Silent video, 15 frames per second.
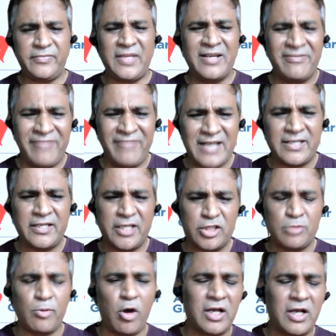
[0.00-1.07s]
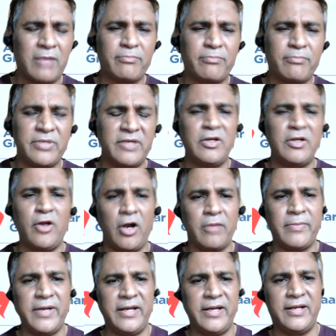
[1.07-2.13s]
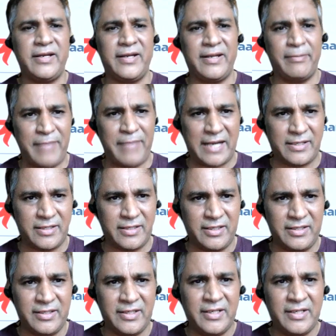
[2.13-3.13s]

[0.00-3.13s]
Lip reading: the fact that a small company will not be impacted